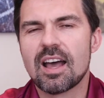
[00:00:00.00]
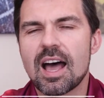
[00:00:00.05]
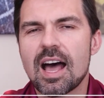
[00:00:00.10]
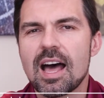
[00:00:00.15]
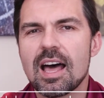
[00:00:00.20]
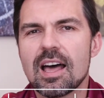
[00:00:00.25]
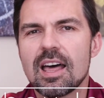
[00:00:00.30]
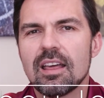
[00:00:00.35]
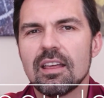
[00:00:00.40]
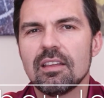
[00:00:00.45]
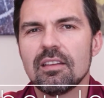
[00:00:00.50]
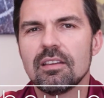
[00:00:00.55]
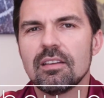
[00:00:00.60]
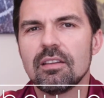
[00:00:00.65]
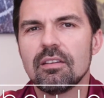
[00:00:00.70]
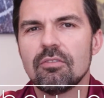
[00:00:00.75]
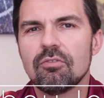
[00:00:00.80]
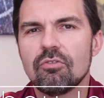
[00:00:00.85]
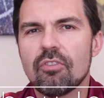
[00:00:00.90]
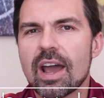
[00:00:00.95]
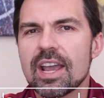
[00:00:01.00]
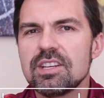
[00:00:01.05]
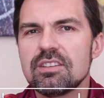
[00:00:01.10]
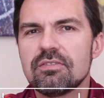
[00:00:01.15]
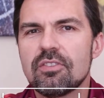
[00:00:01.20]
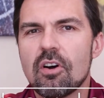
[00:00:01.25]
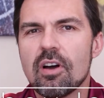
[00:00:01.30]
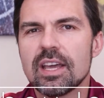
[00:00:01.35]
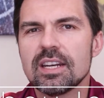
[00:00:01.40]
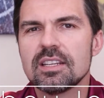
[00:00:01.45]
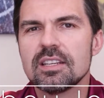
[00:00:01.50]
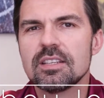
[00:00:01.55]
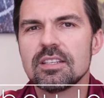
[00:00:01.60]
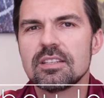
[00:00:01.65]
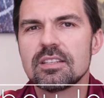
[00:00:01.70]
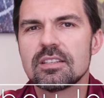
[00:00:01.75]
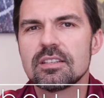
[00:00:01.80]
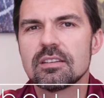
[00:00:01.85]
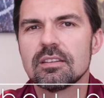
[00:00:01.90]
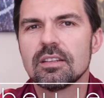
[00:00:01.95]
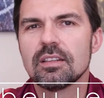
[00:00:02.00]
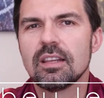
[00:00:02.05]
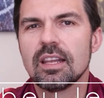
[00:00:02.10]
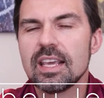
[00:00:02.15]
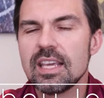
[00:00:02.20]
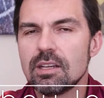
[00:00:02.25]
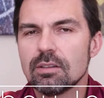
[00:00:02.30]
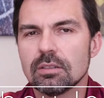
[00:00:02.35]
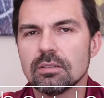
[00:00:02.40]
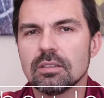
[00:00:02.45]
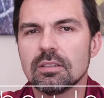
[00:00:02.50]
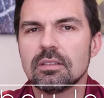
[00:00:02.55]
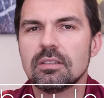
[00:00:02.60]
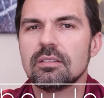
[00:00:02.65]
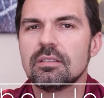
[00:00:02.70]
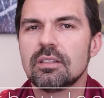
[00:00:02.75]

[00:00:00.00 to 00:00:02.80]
are rangefinders legal?